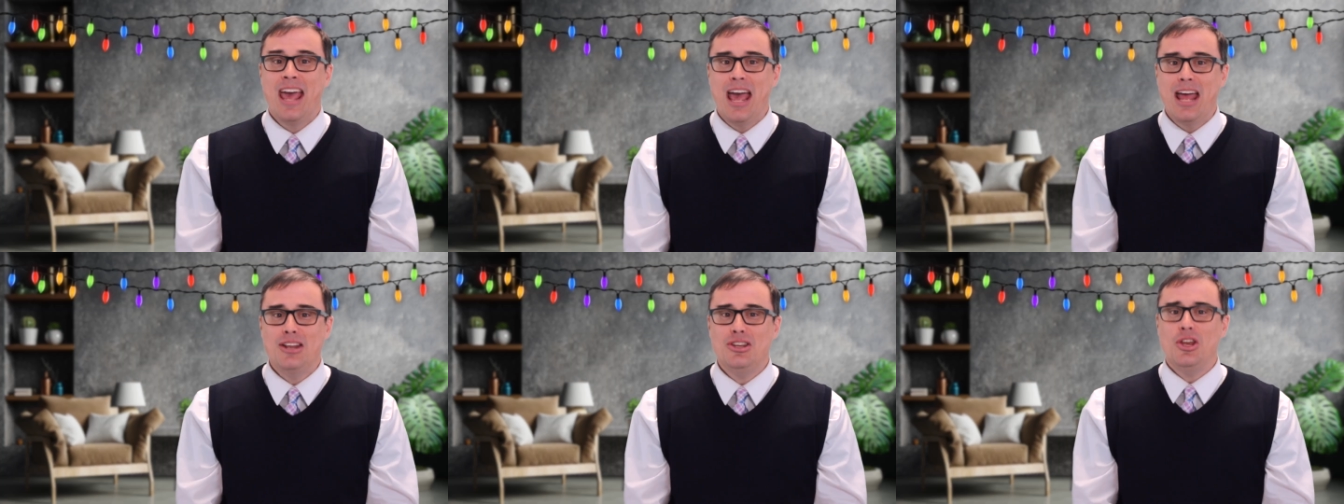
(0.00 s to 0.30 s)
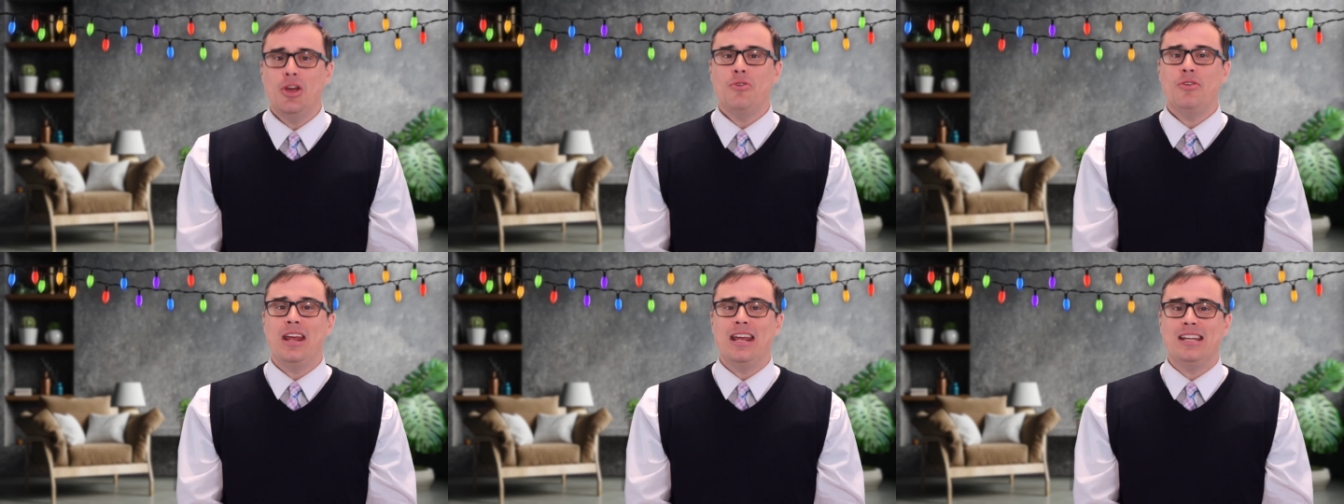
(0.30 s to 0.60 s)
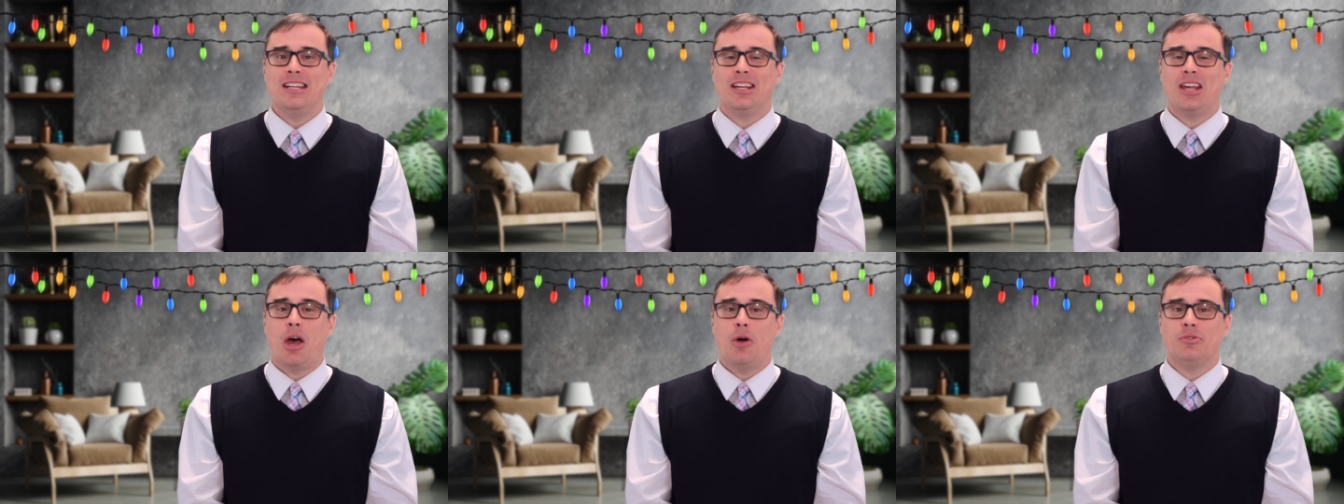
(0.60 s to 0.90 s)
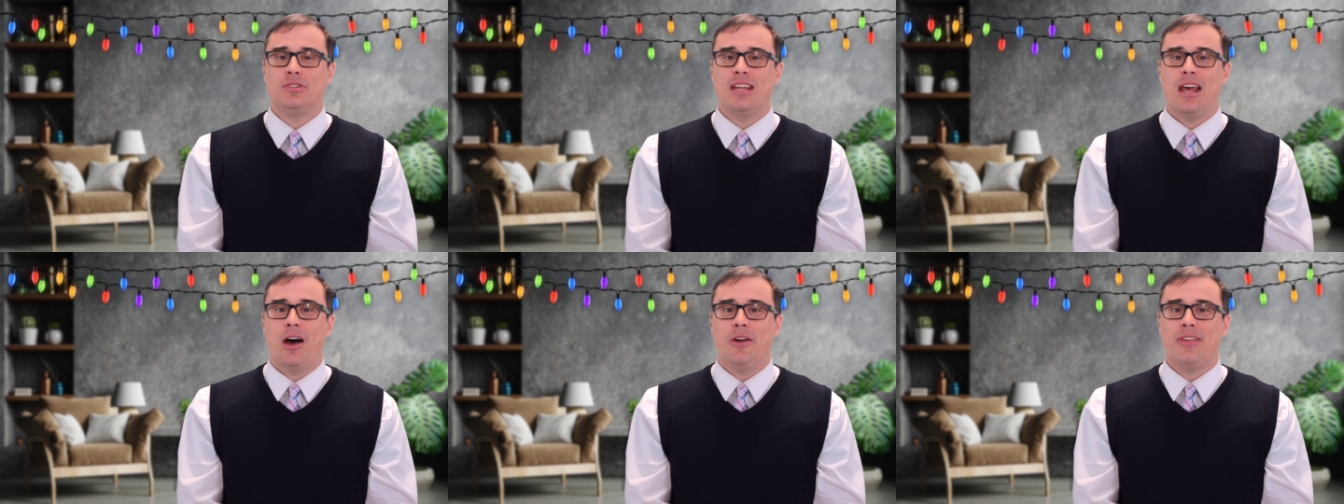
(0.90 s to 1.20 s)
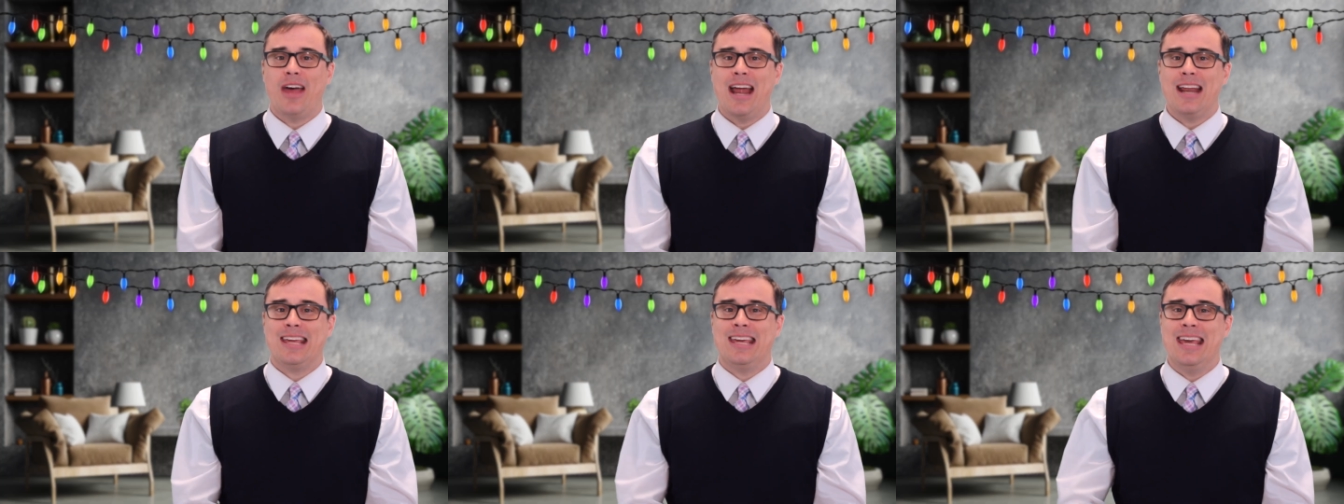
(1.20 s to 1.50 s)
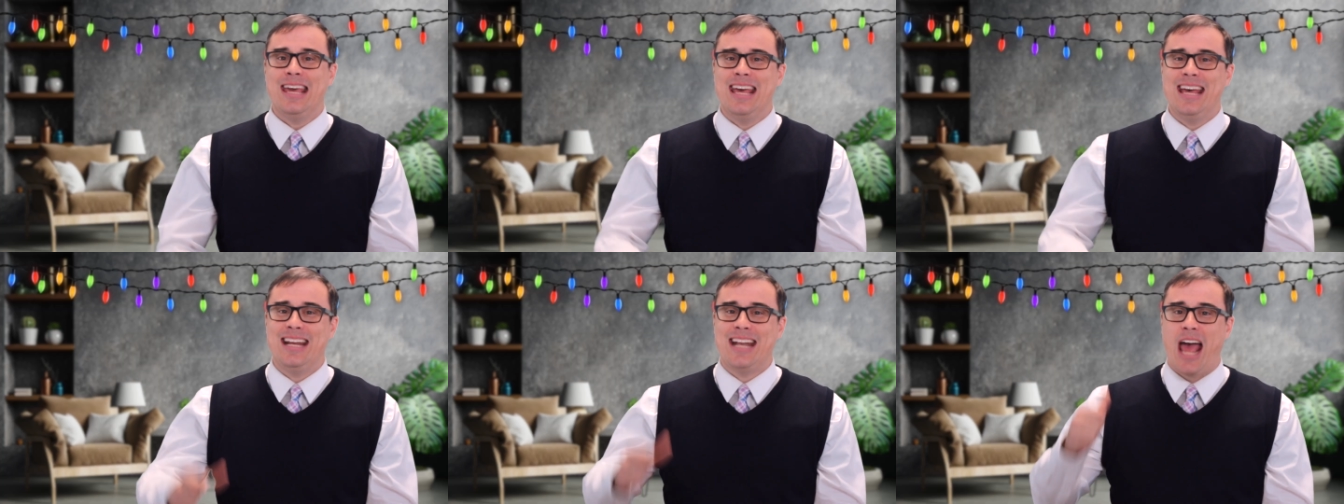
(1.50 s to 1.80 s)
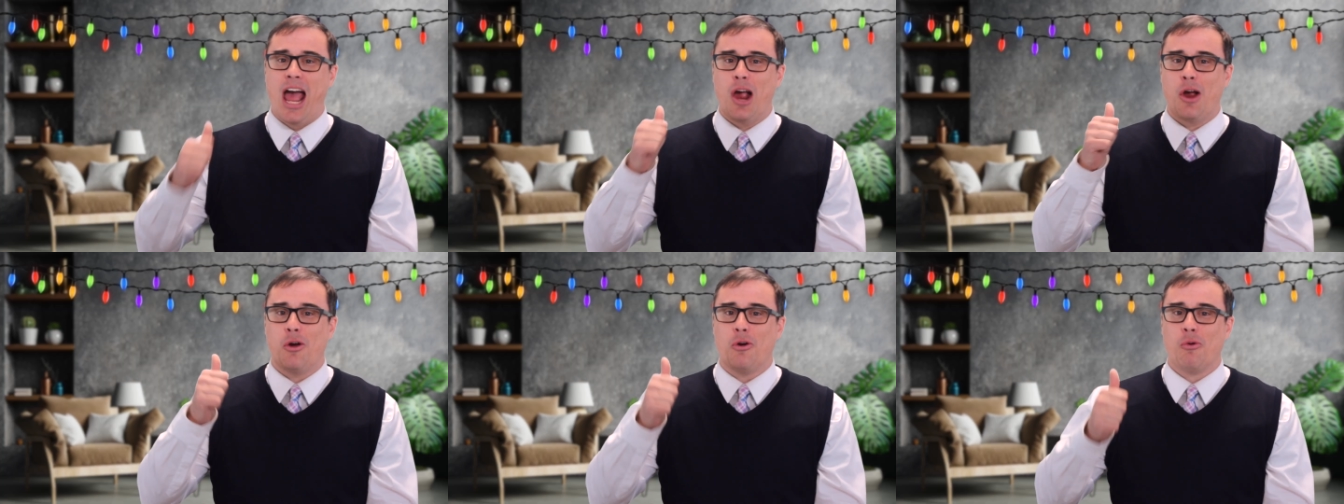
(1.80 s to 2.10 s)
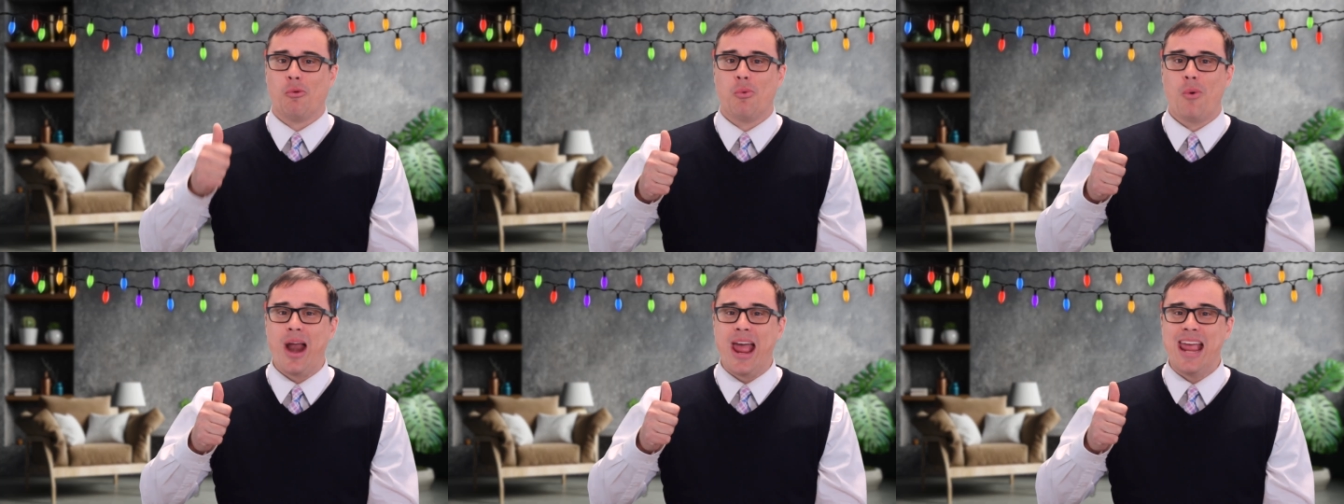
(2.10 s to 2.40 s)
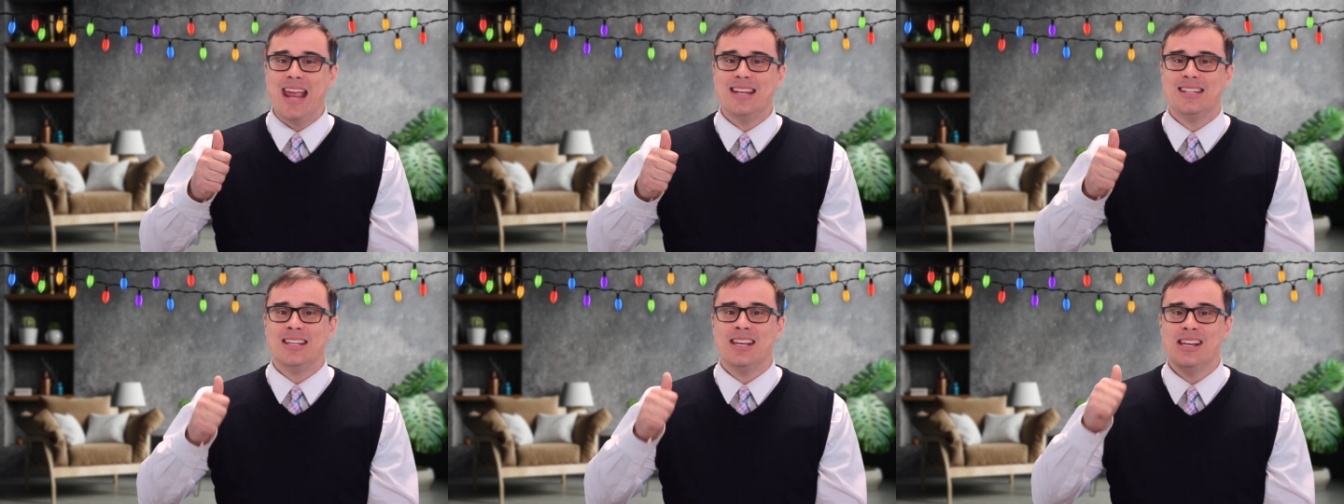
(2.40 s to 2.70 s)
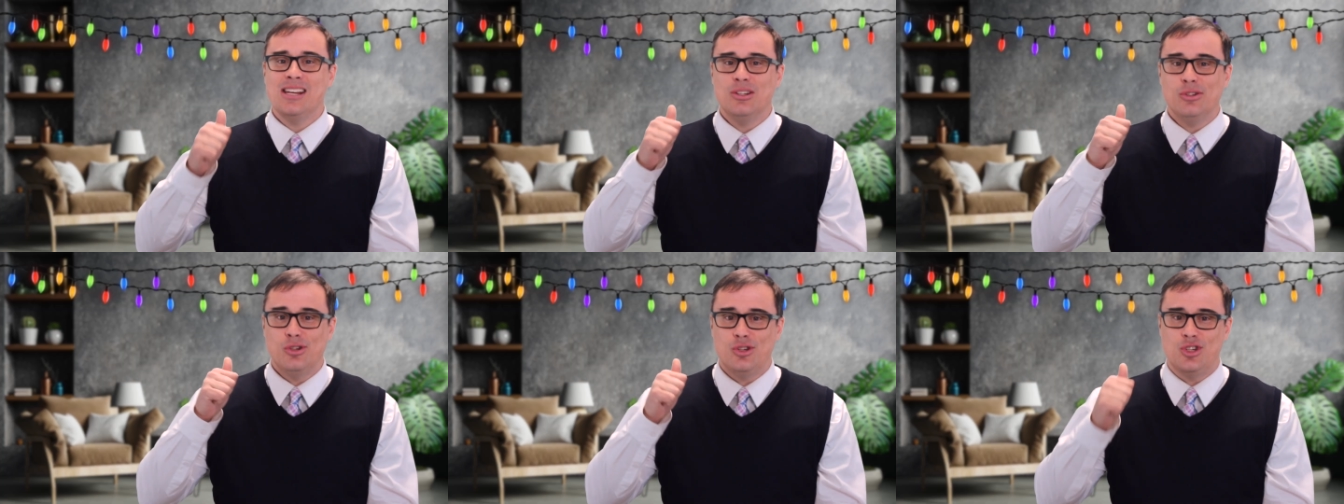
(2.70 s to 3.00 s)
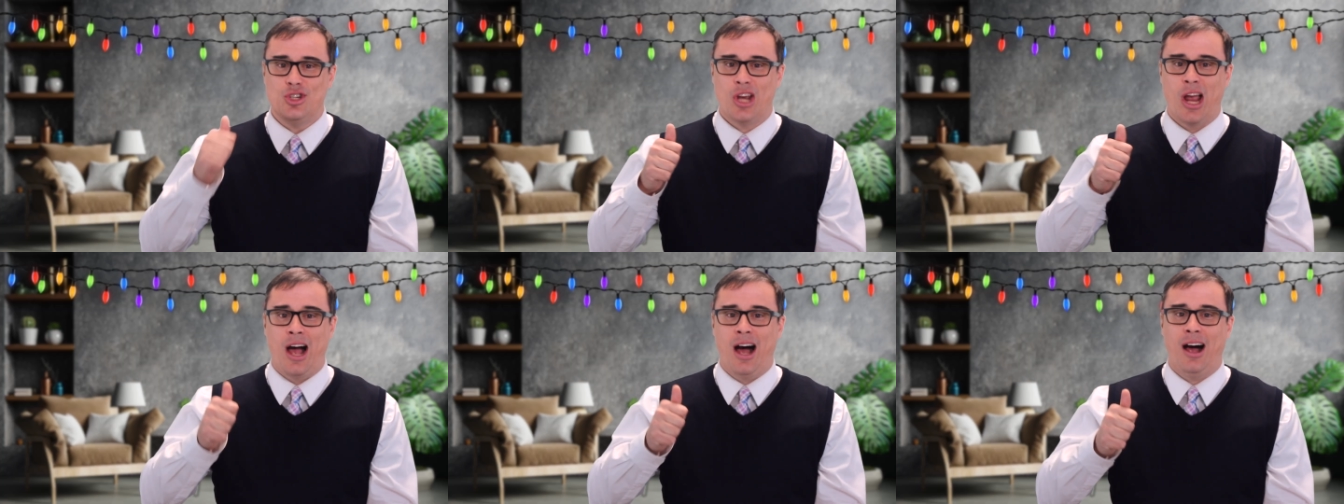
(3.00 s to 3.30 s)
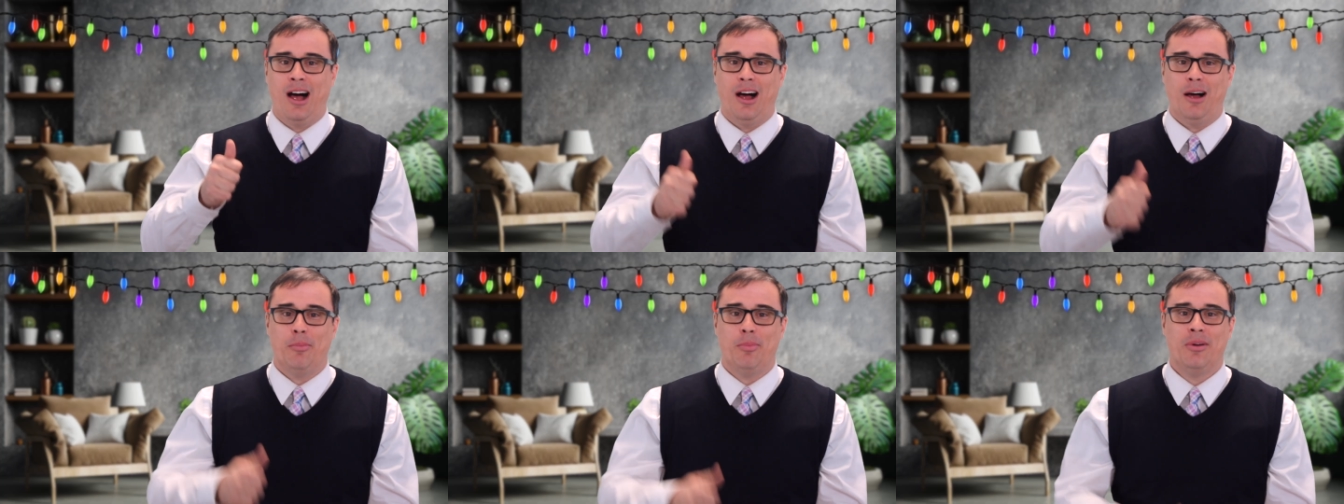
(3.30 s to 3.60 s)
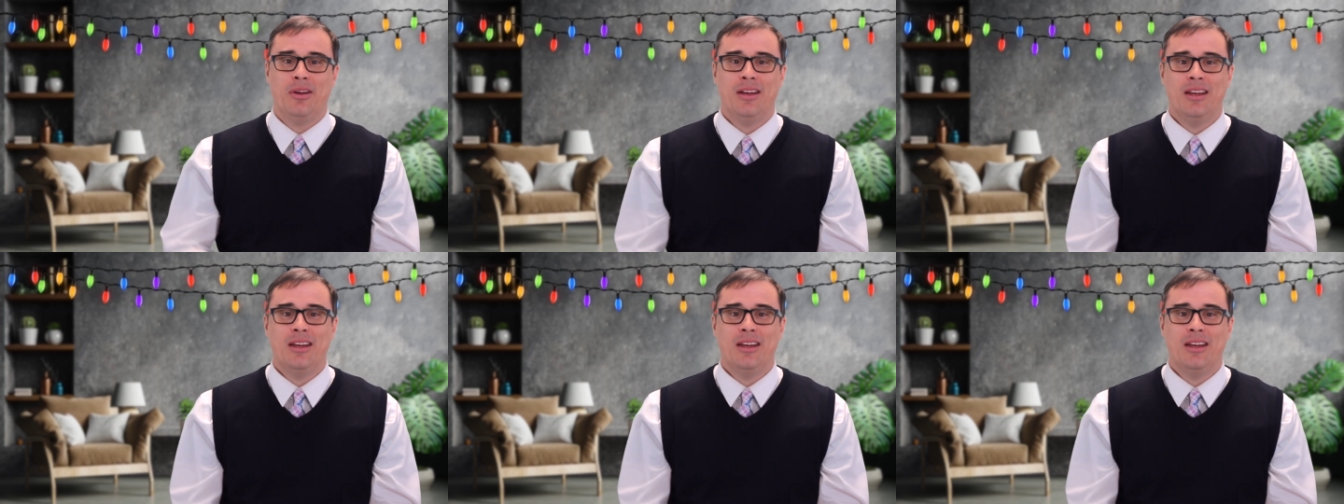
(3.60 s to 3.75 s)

and you need to go tell that kid, great job.